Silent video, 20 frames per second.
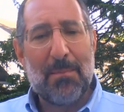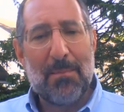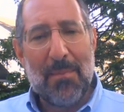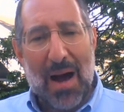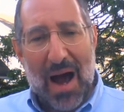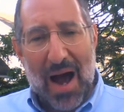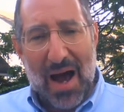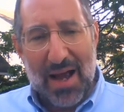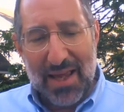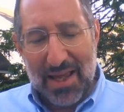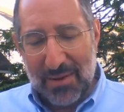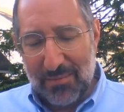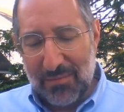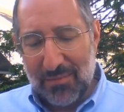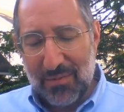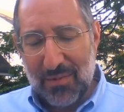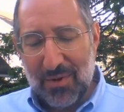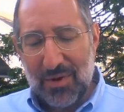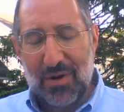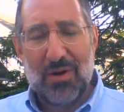Mayim,
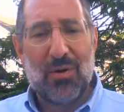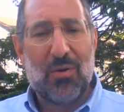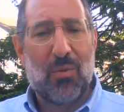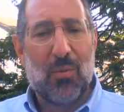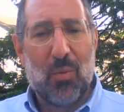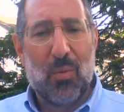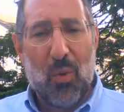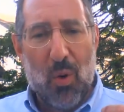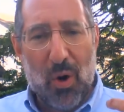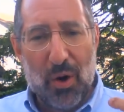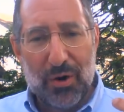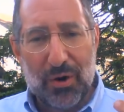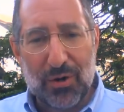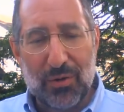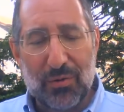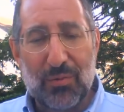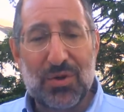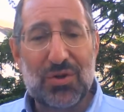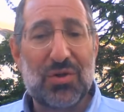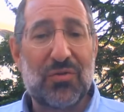
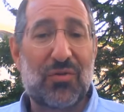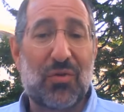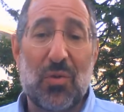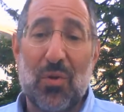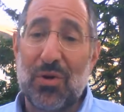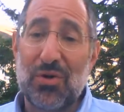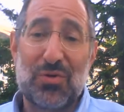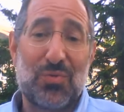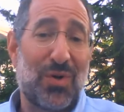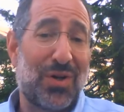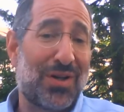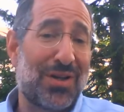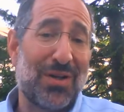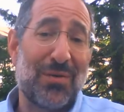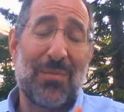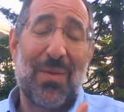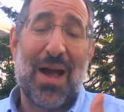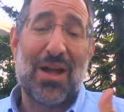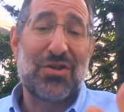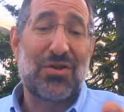water, which of course we can
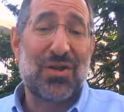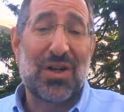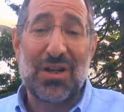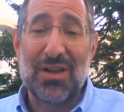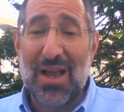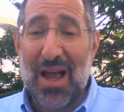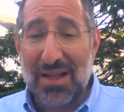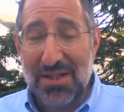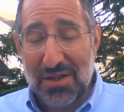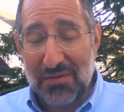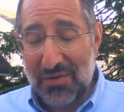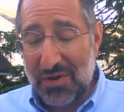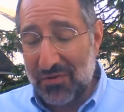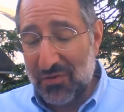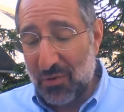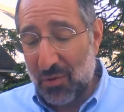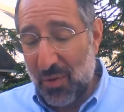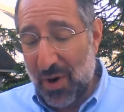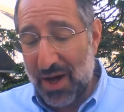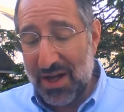imagine in lots of
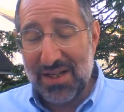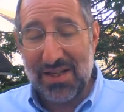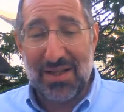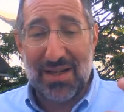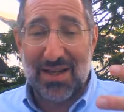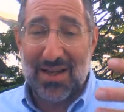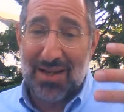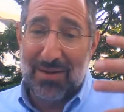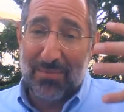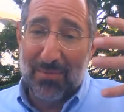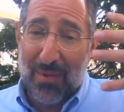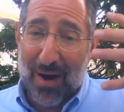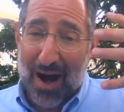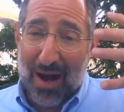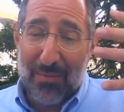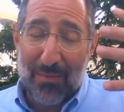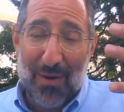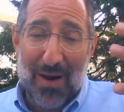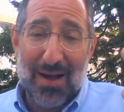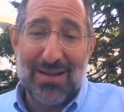different ways. In
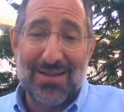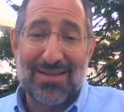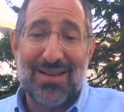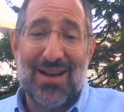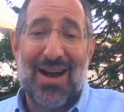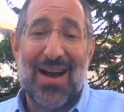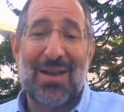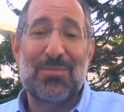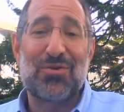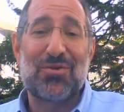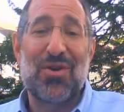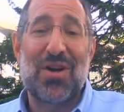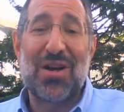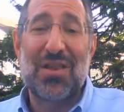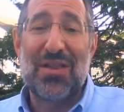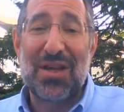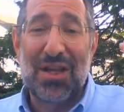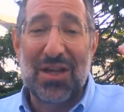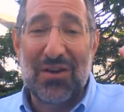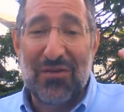my mind's eye, I'm trying
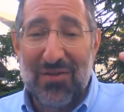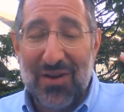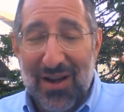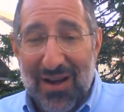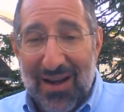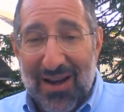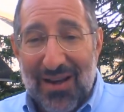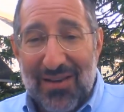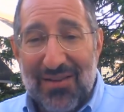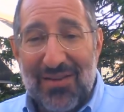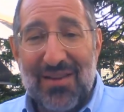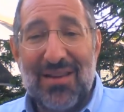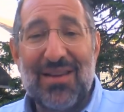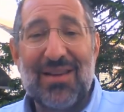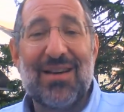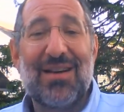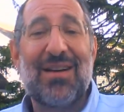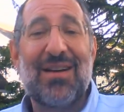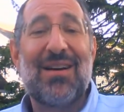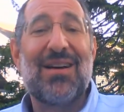to think of
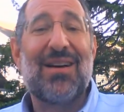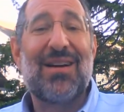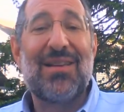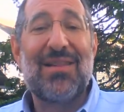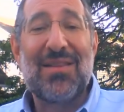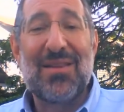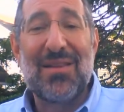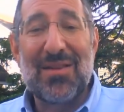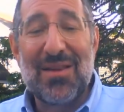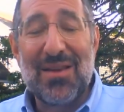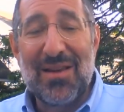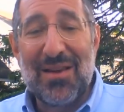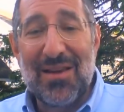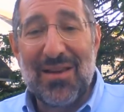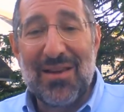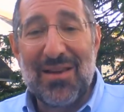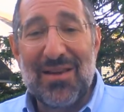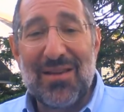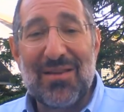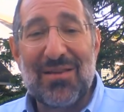
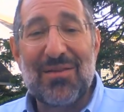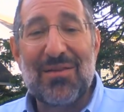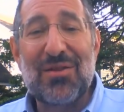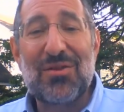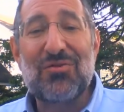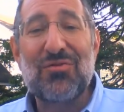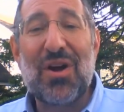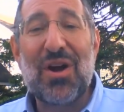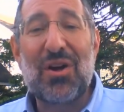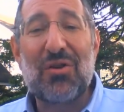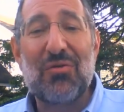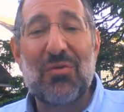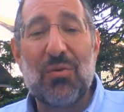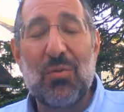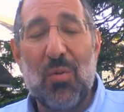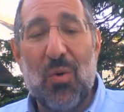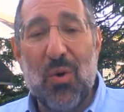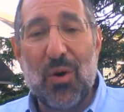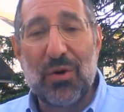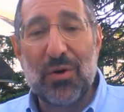the
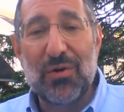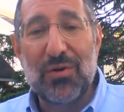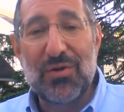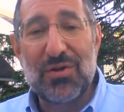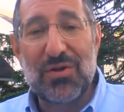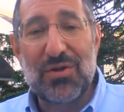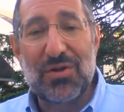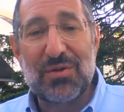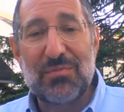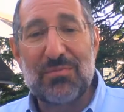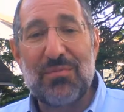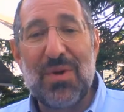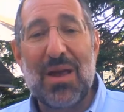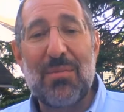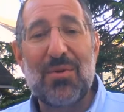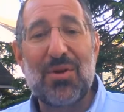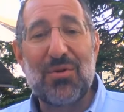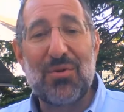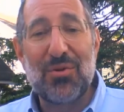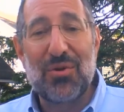tranquil waters,
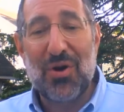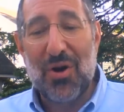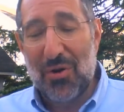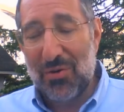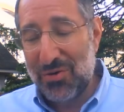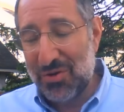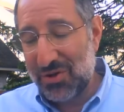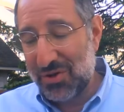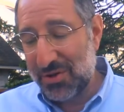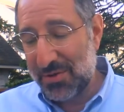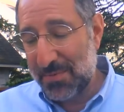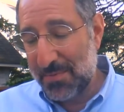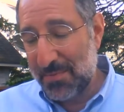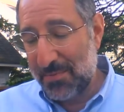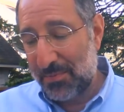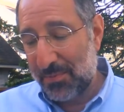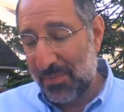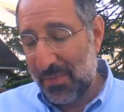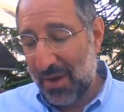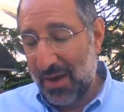Mei Menuchos,
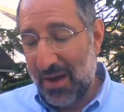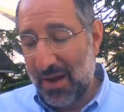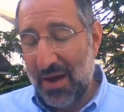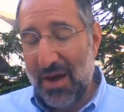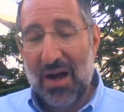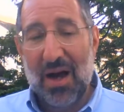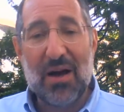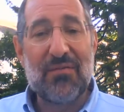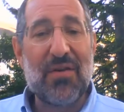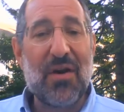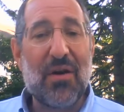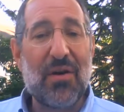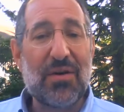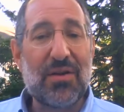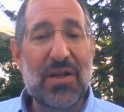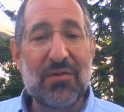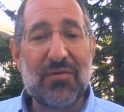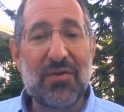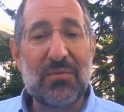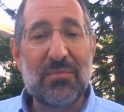a very
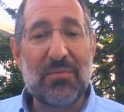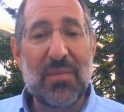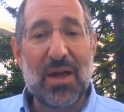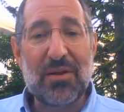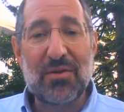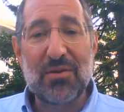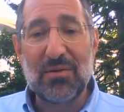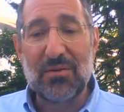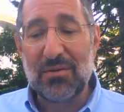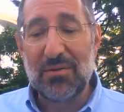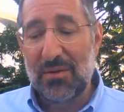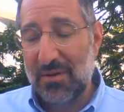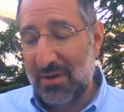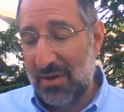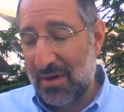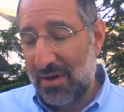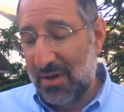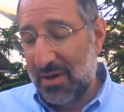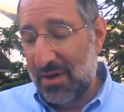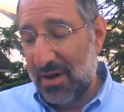different mental
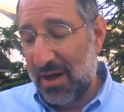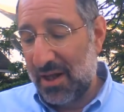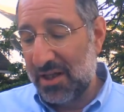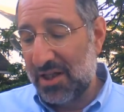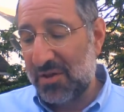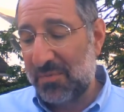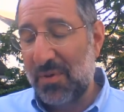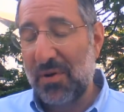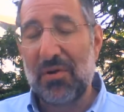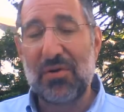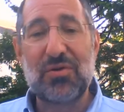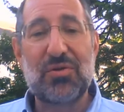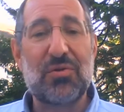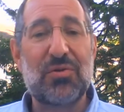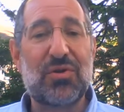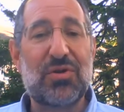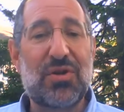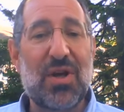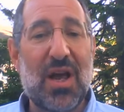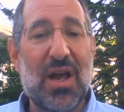and
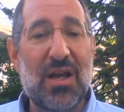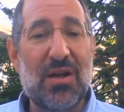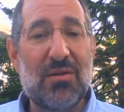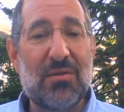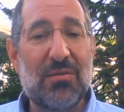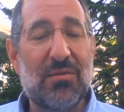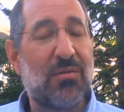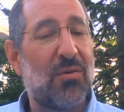spiritual state,